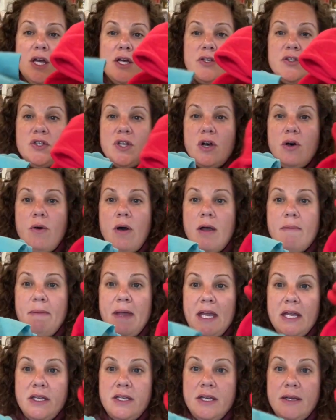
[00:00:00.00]
So I
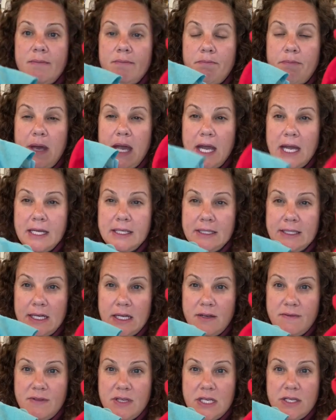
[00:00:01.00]
made him pants
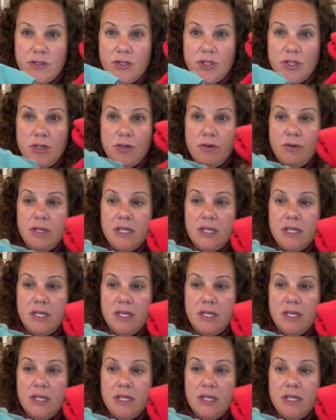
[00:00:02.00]
out of these two.